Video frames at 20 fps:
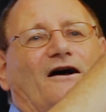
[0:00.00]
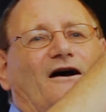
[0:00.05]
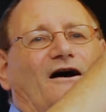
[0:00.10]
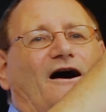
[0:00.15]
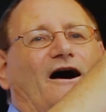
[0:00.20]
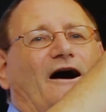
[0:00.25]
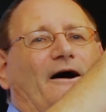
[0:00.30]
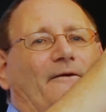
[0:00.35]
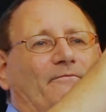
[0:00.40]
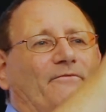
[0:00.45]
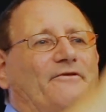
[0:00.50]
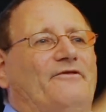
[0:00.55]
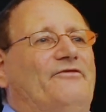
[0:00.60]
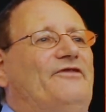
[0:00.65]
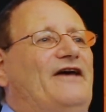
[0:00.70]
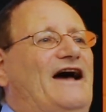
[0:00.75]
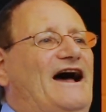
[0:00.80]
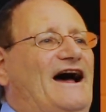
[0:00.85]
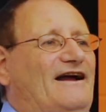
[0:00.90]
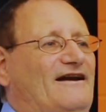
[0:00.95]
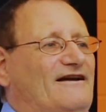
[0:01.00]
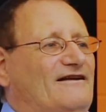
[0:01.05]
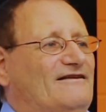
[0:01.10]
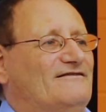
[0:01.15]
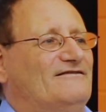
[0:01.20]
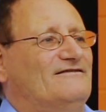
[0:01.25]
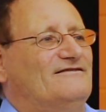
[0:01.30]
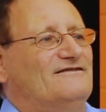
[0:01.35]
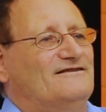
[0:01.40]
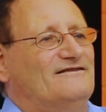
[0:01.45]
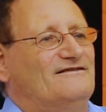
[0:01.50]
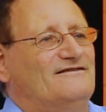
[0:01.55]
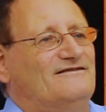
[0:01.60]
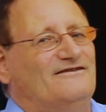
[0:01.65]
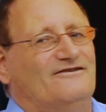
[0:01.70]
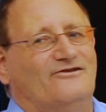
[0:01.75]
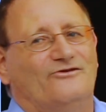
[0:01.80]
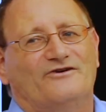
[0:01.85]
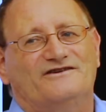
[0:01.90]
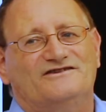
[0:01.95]
that
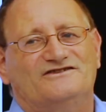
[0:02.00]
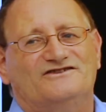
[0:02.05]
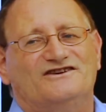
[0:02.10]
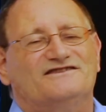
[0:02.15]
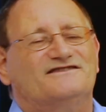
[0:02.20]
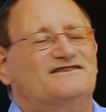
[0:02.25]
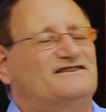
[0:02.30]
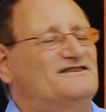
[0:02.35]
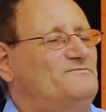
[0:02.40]
looks just